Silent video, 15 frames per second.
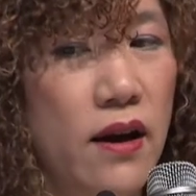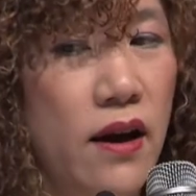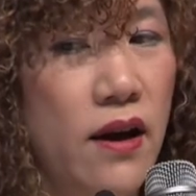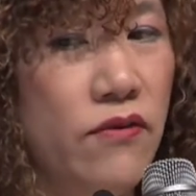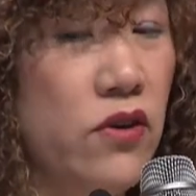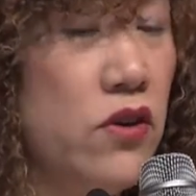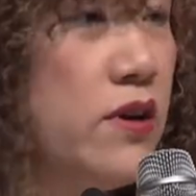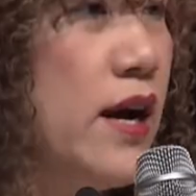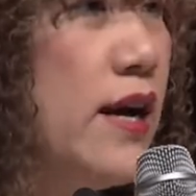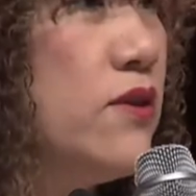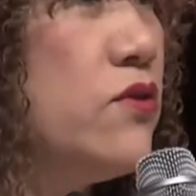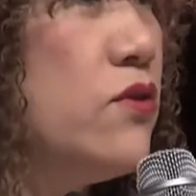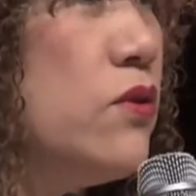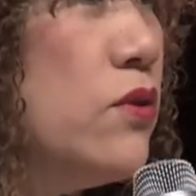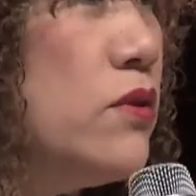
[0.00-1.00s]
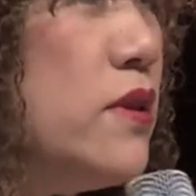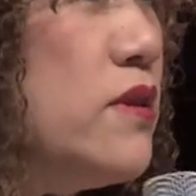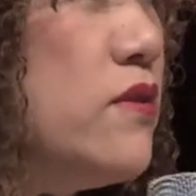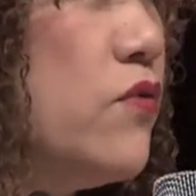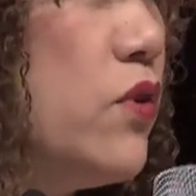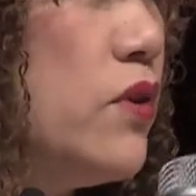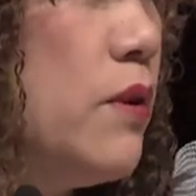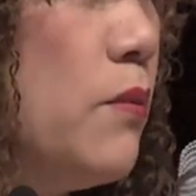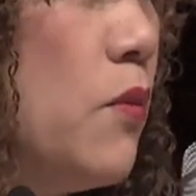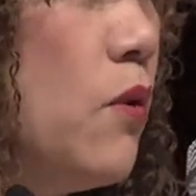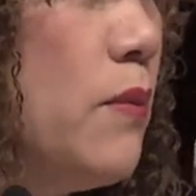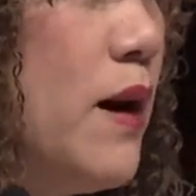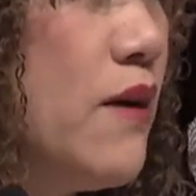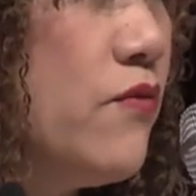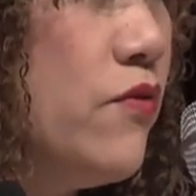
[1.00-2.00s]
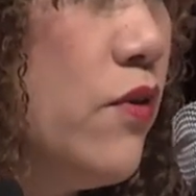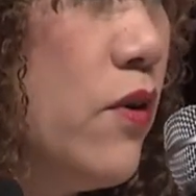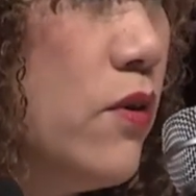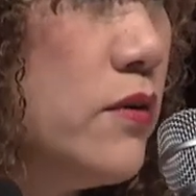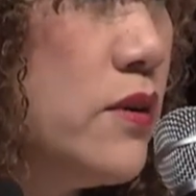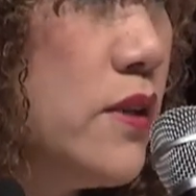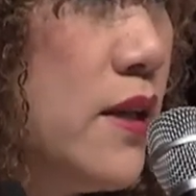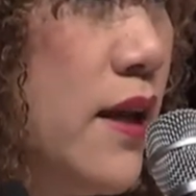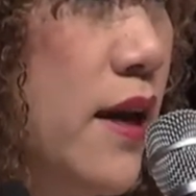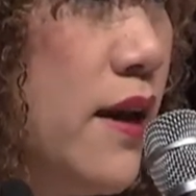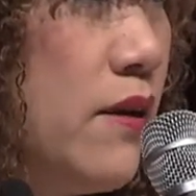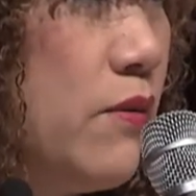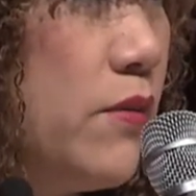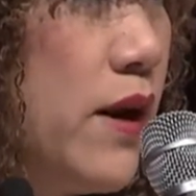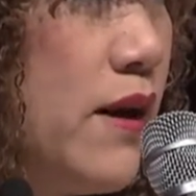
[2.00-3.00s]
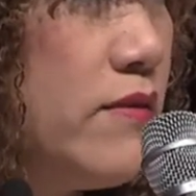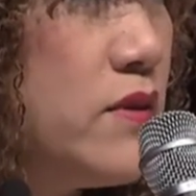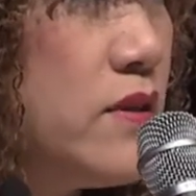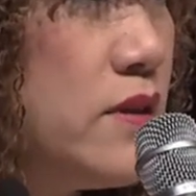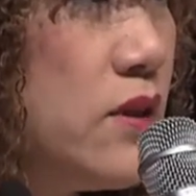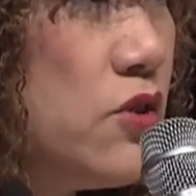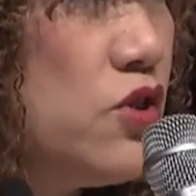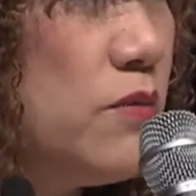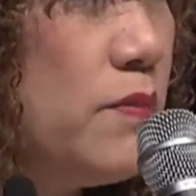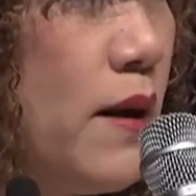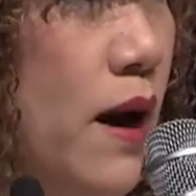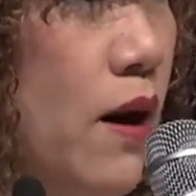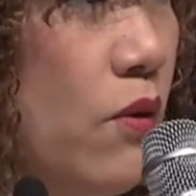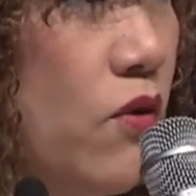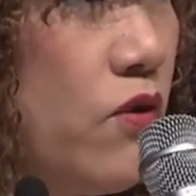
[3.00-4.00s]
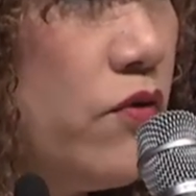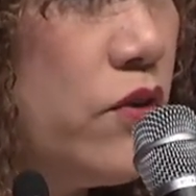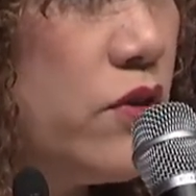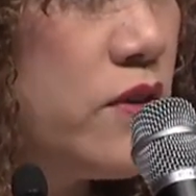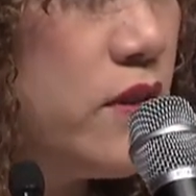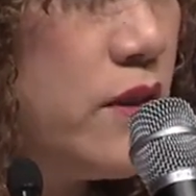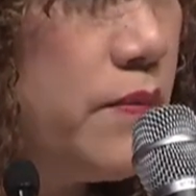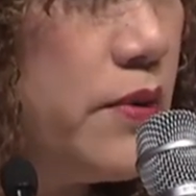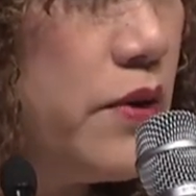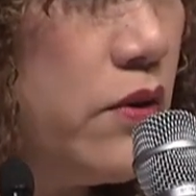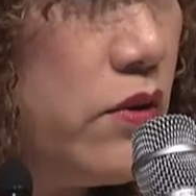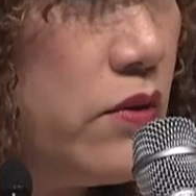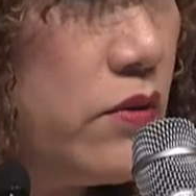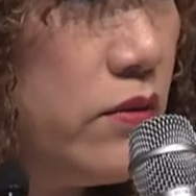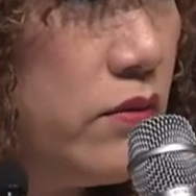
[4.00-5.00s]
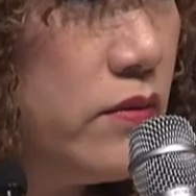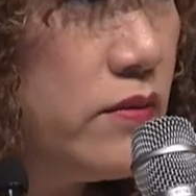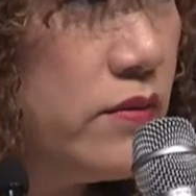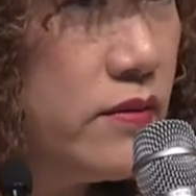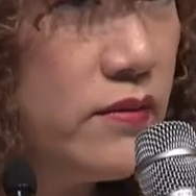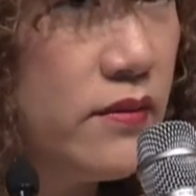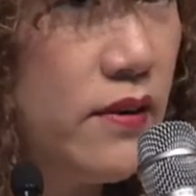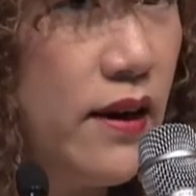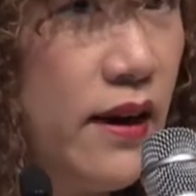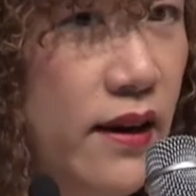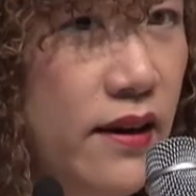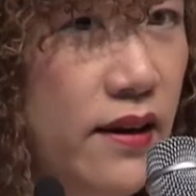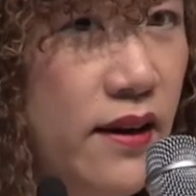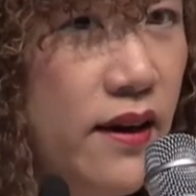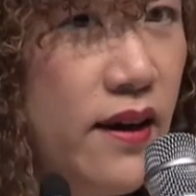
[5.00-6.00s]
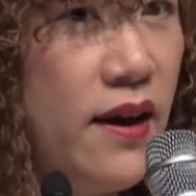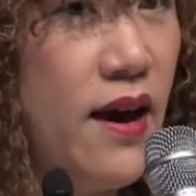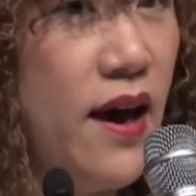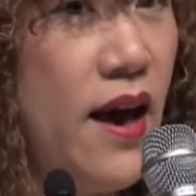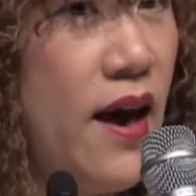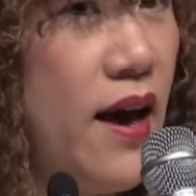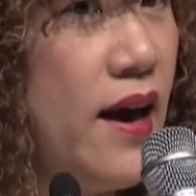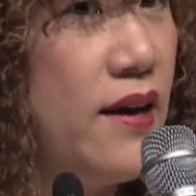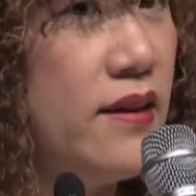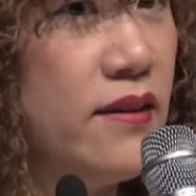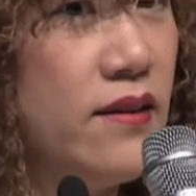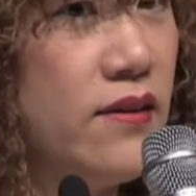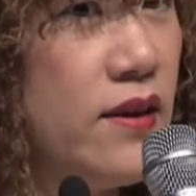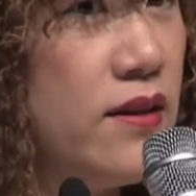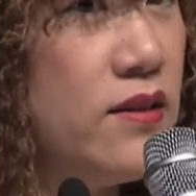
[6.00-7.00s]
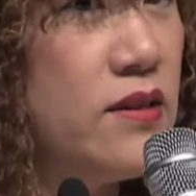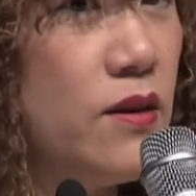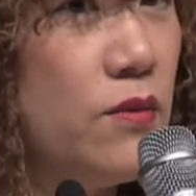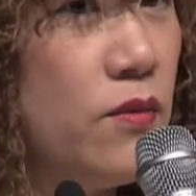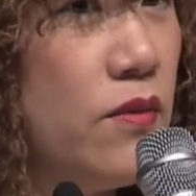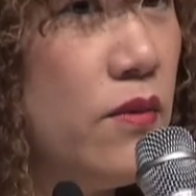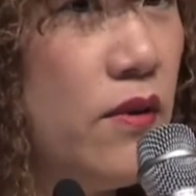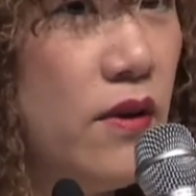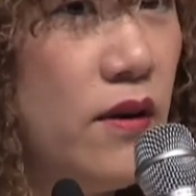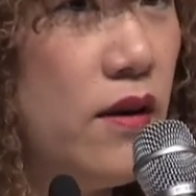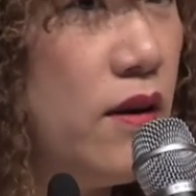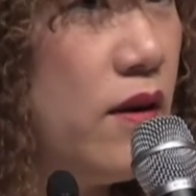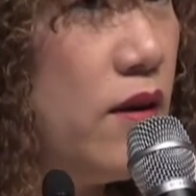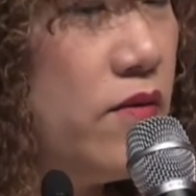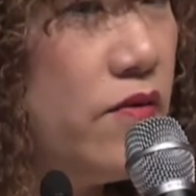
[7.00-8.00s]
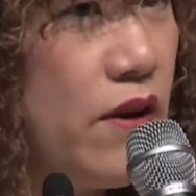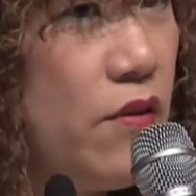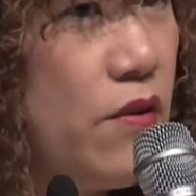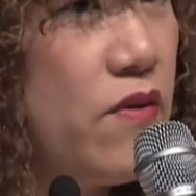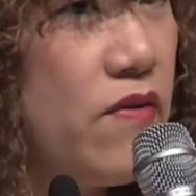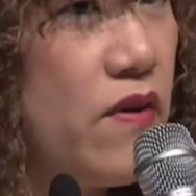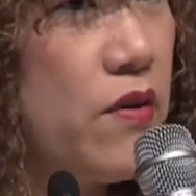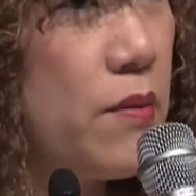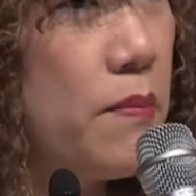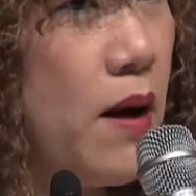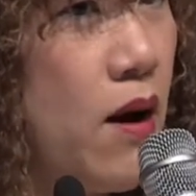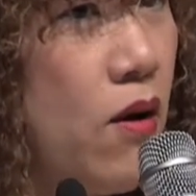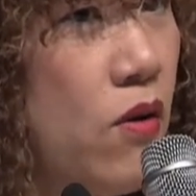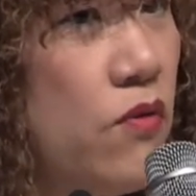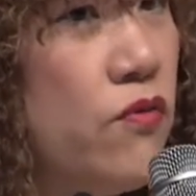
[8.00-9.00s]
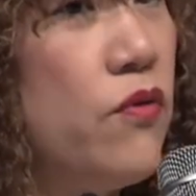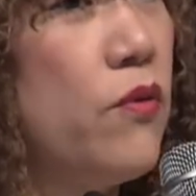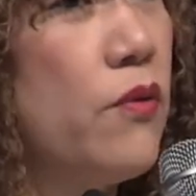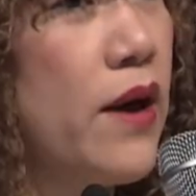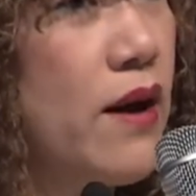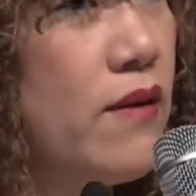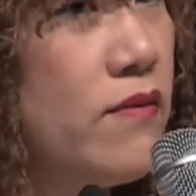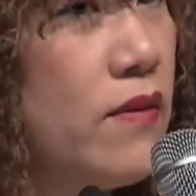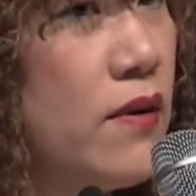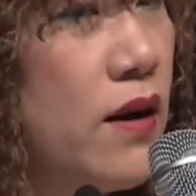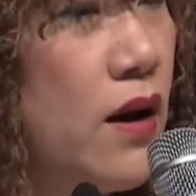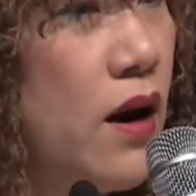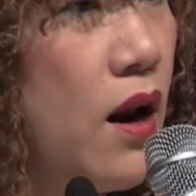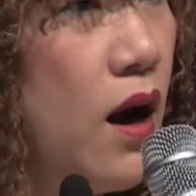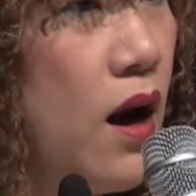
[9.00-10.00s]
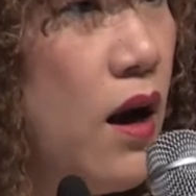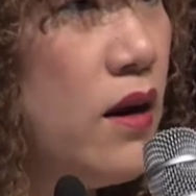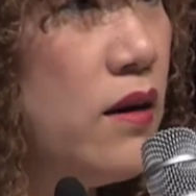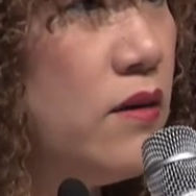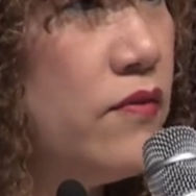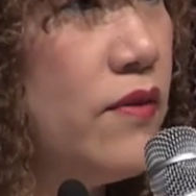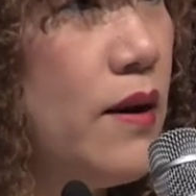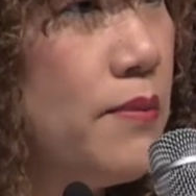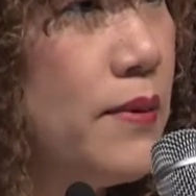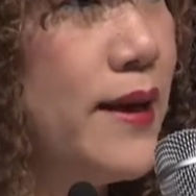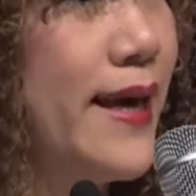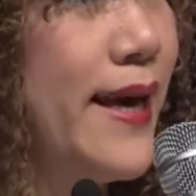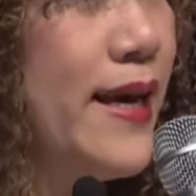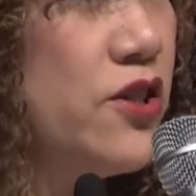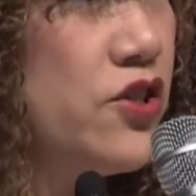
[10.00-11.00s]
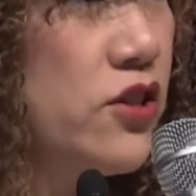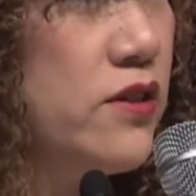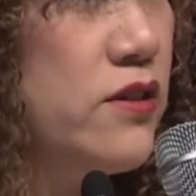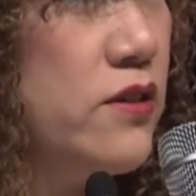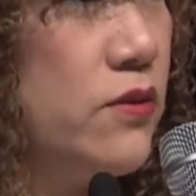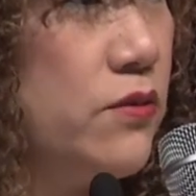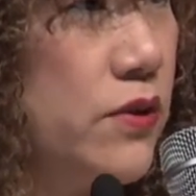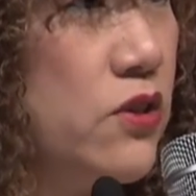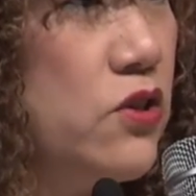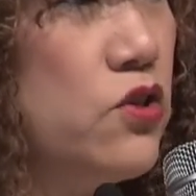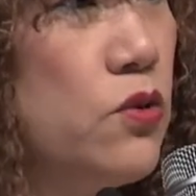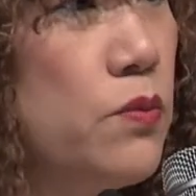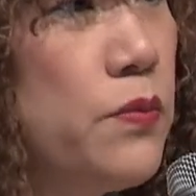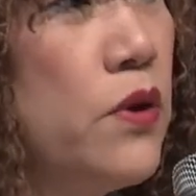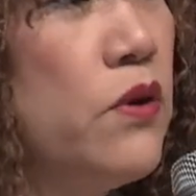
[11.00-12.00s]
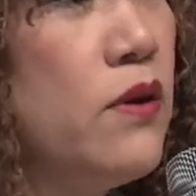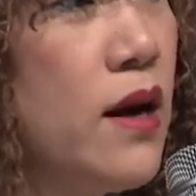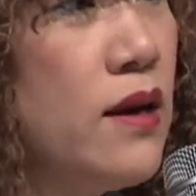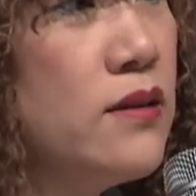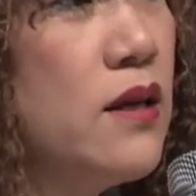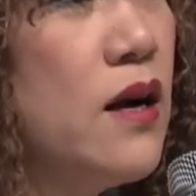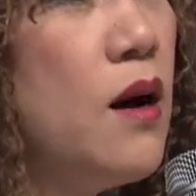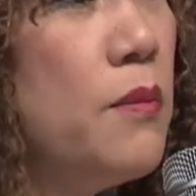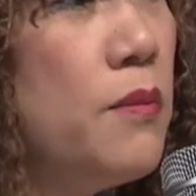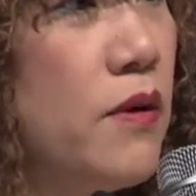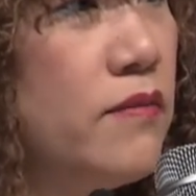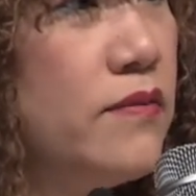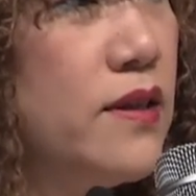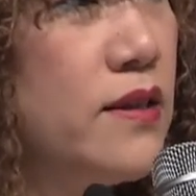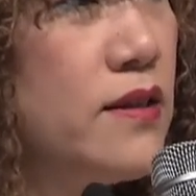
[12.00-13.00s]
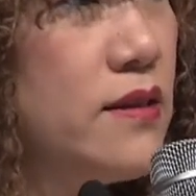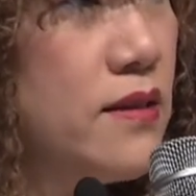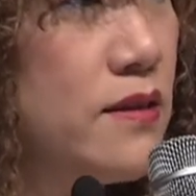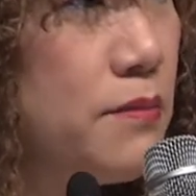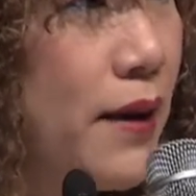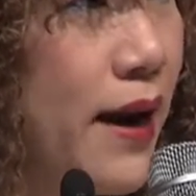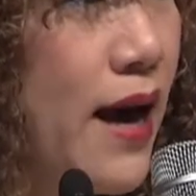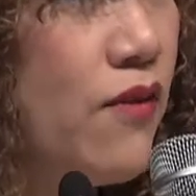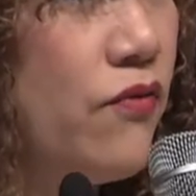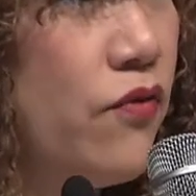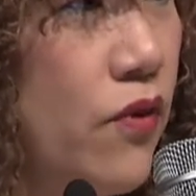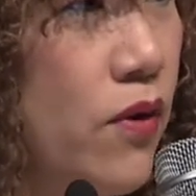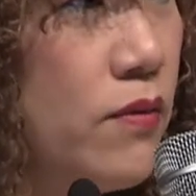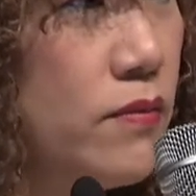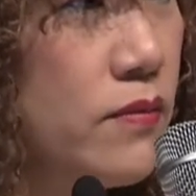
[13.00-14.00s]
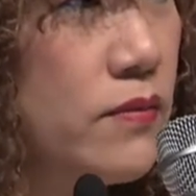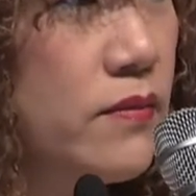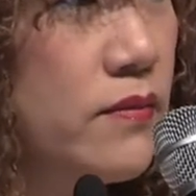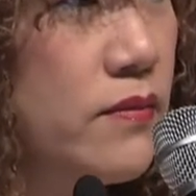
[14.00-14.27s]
have you guys noticed for the mobile phone today, we have such a powerful C P U, right? And things are very, very powerful. We have a lot of applications we need to build on top of this platform.